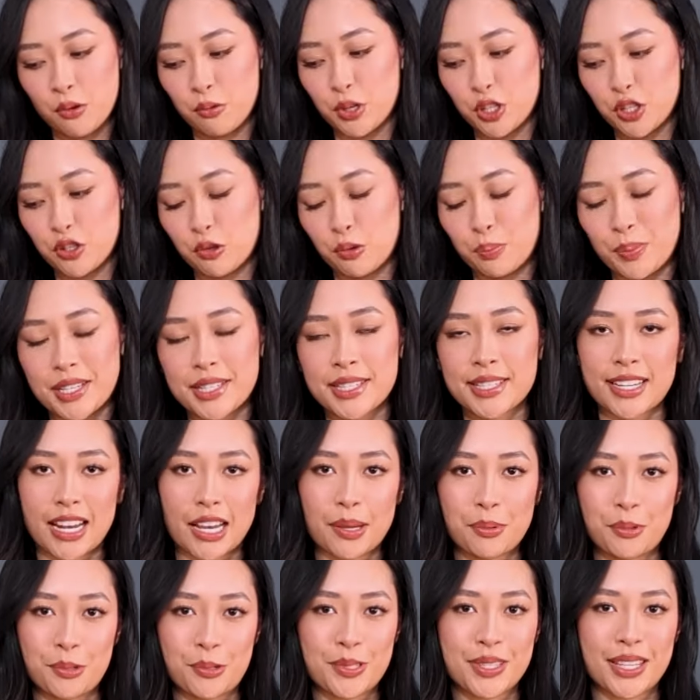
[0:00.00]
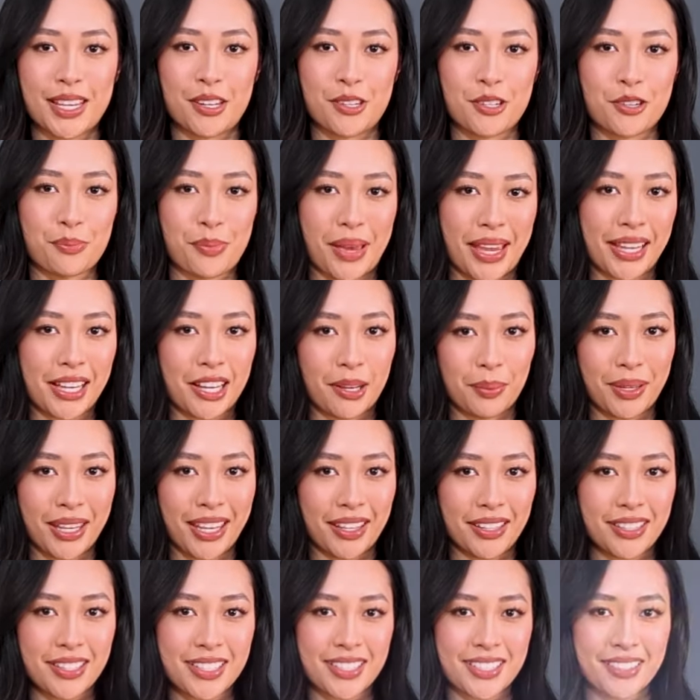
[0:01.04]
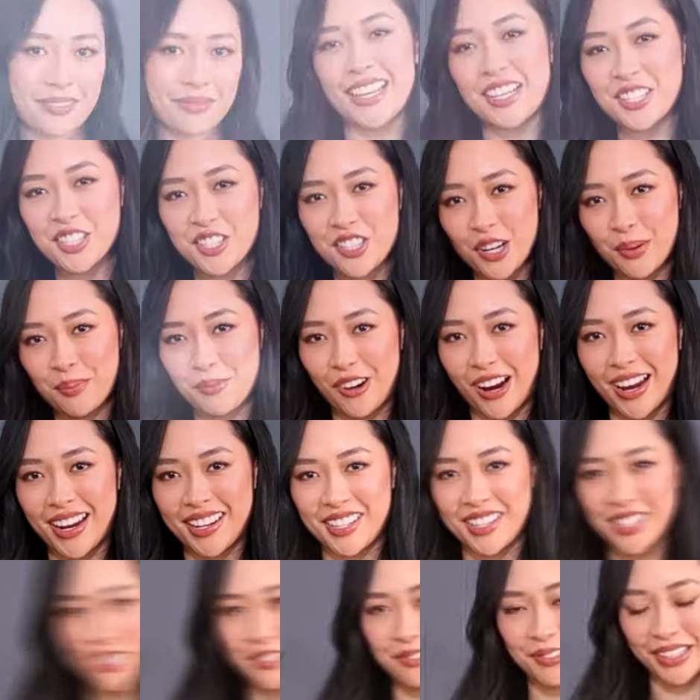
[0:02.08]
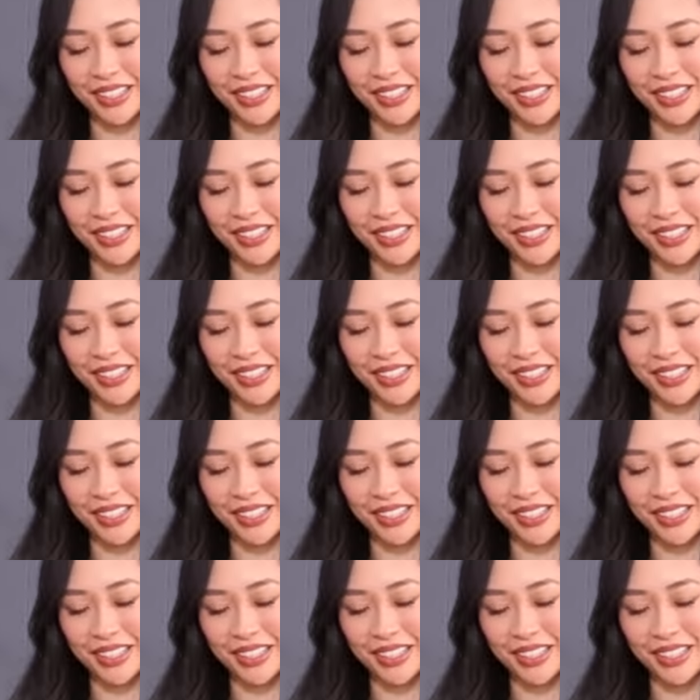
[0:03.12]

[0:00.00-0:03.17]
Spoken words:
which will be staples in your makeup kit. Let's jump right into